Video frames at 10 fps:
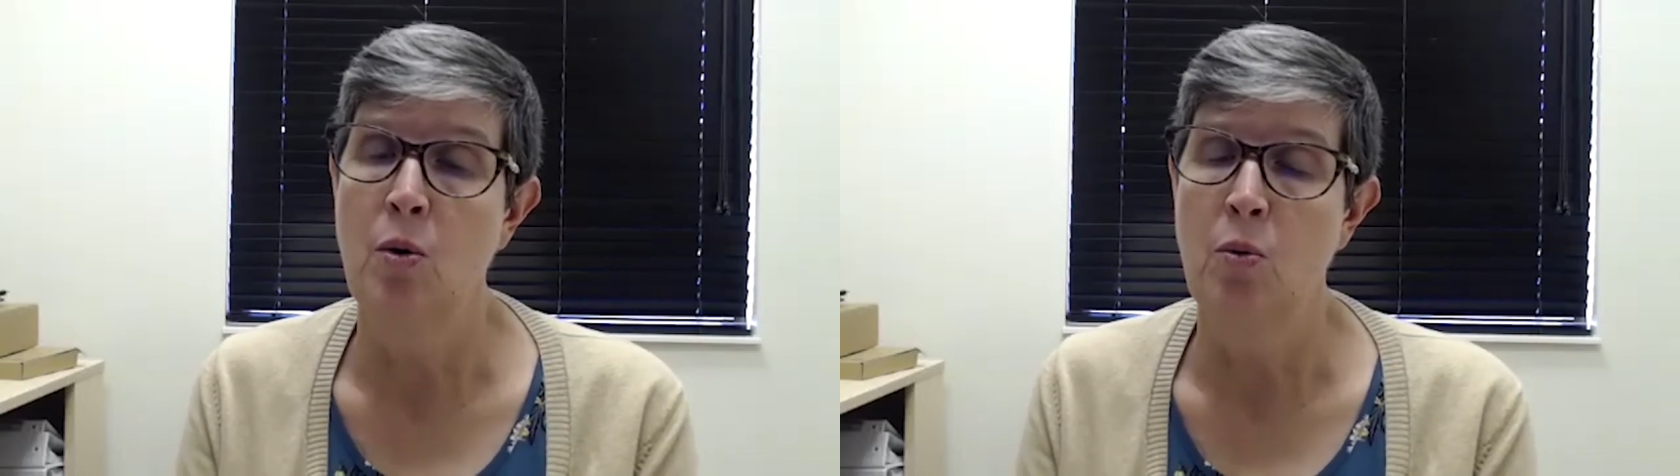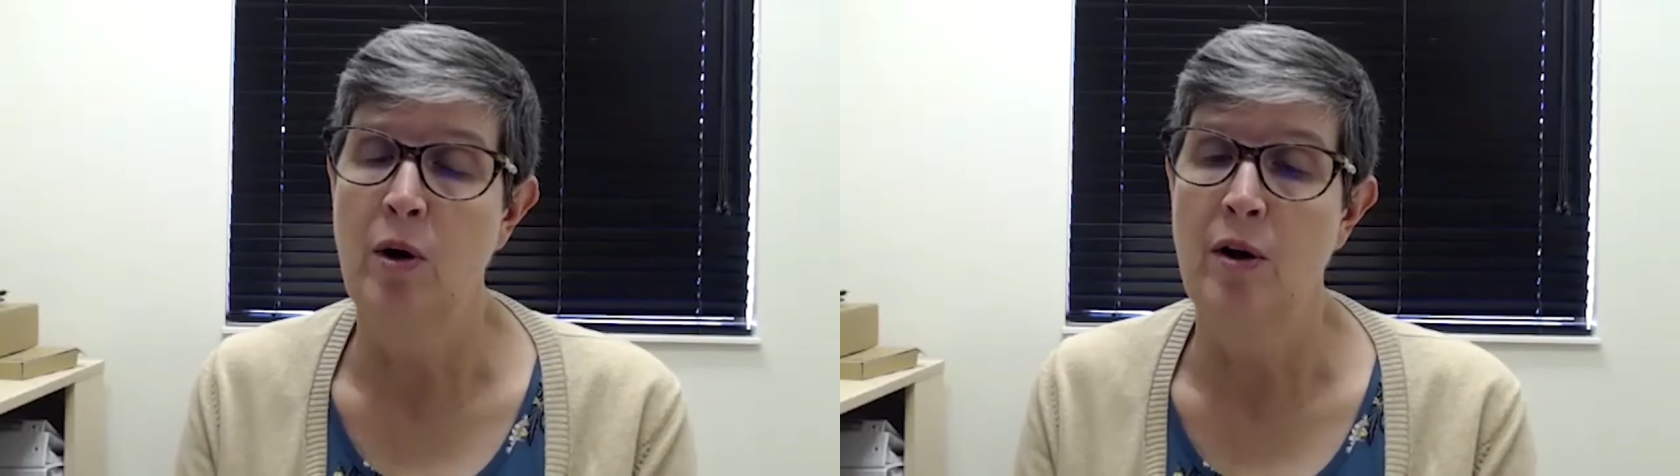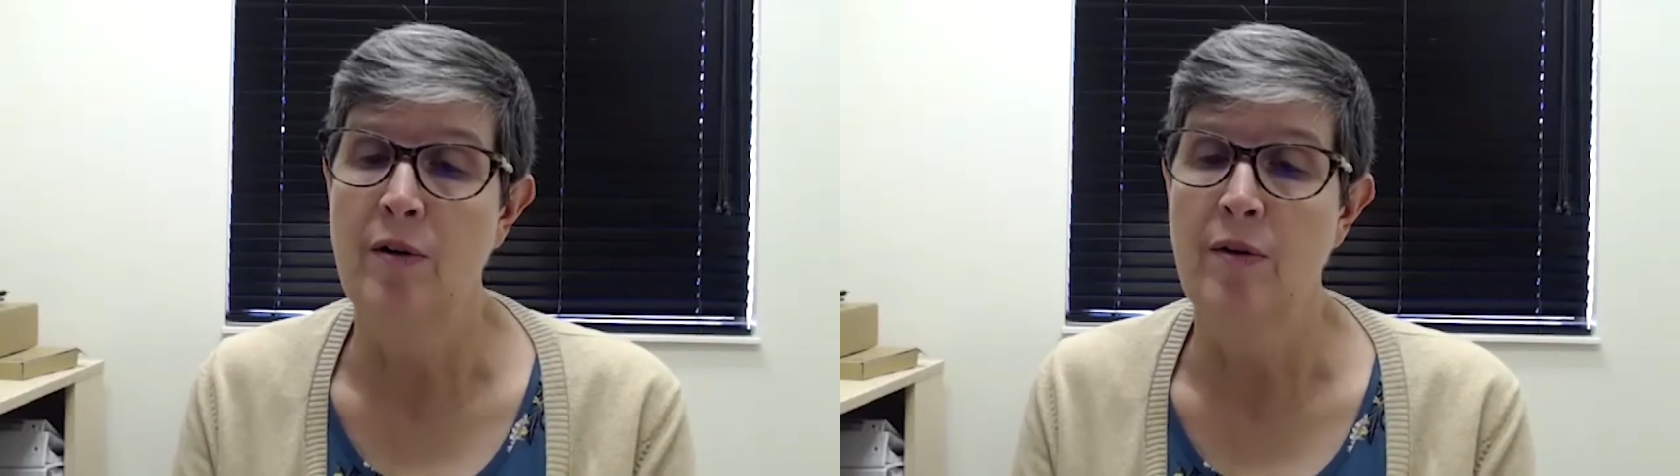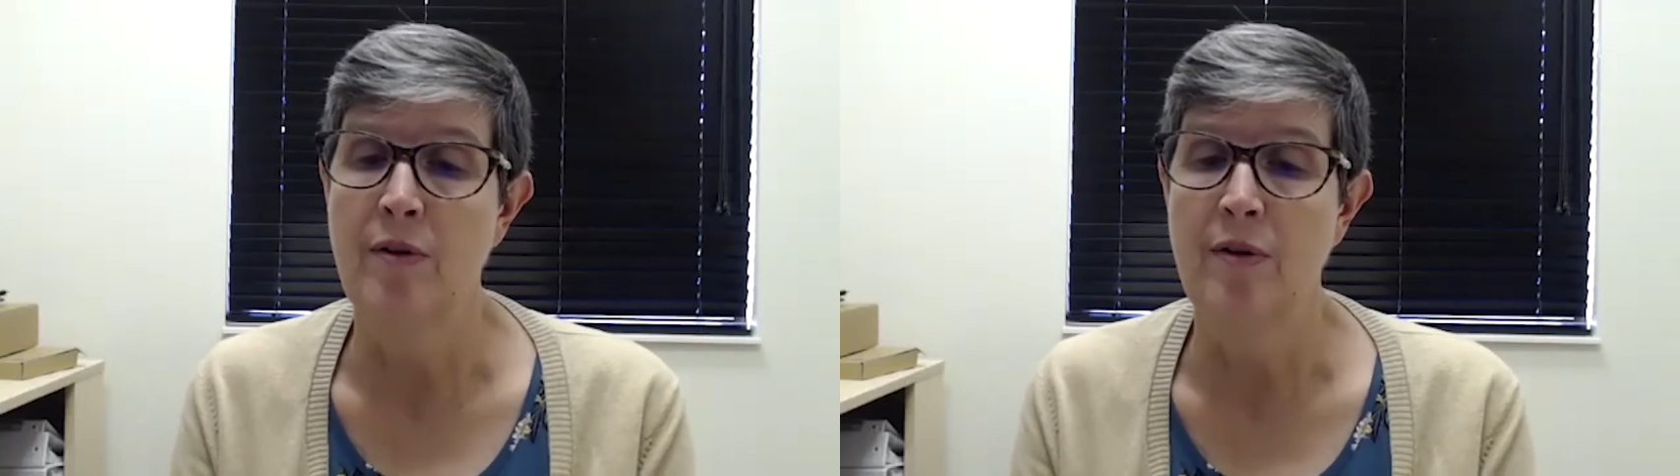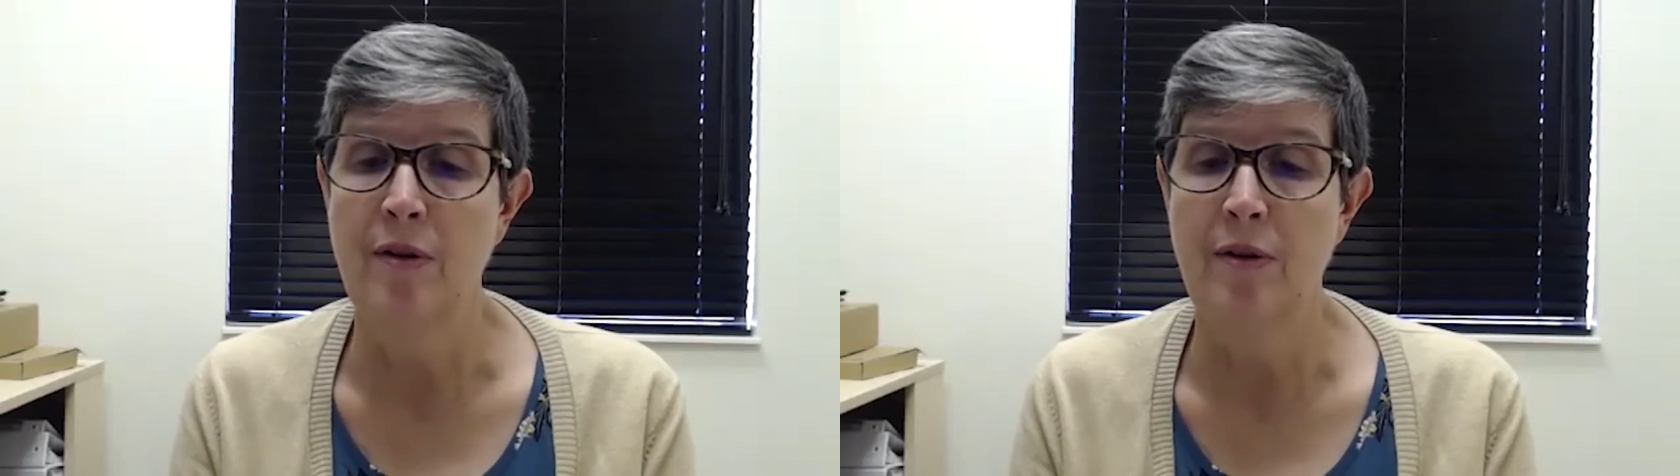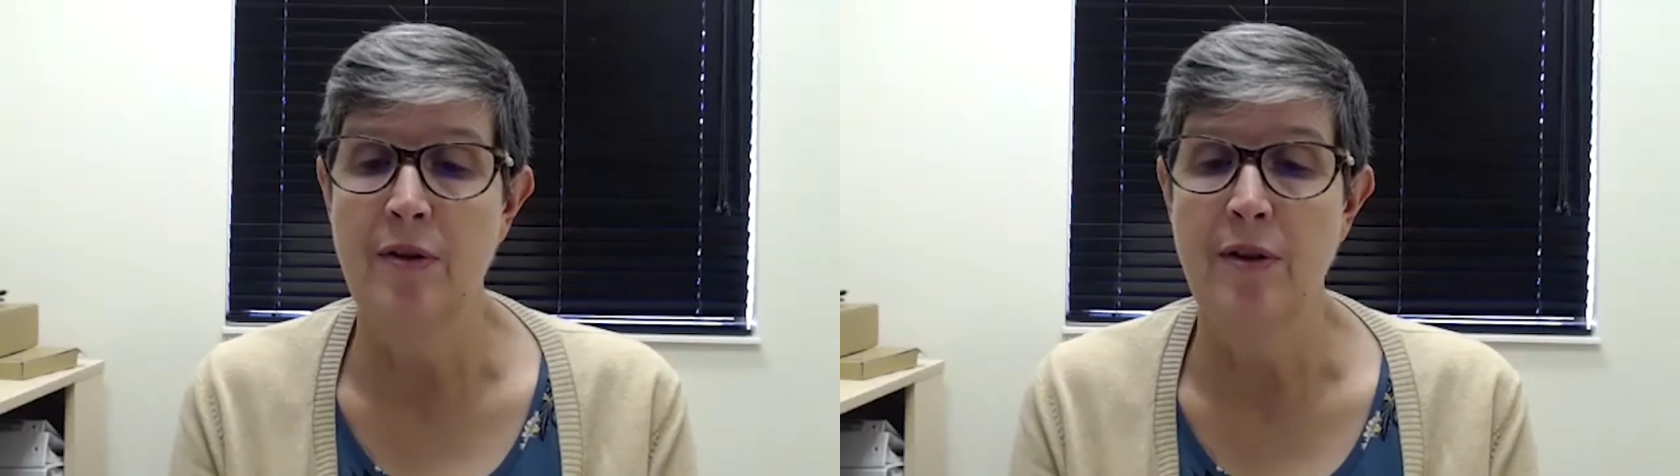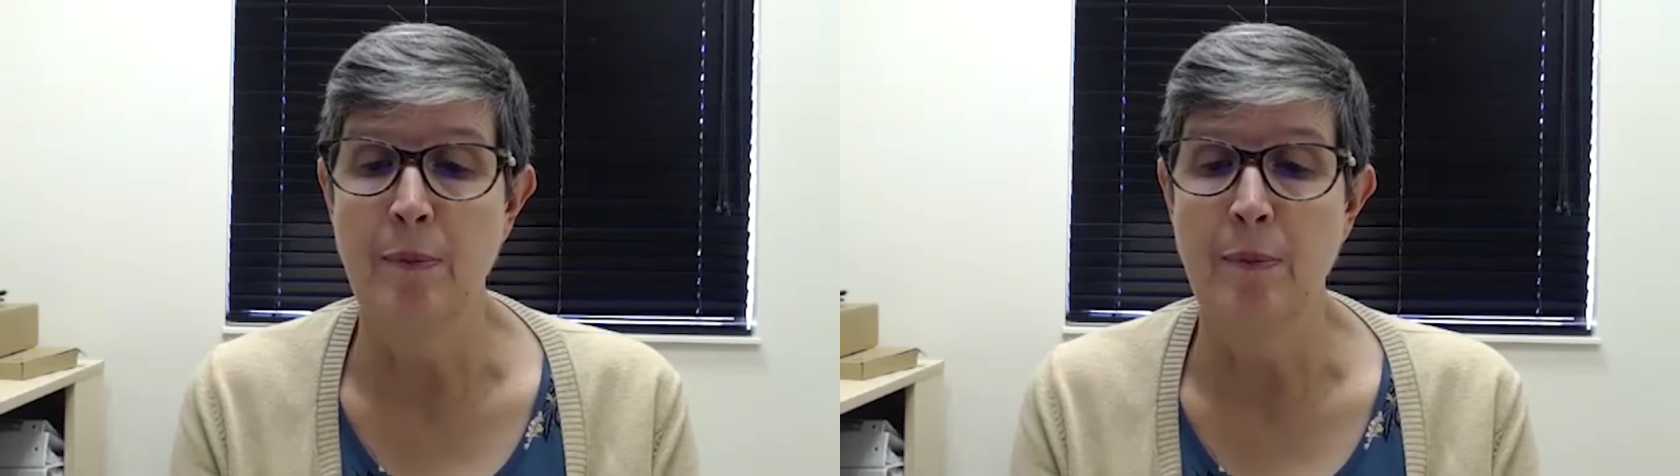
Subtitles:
where the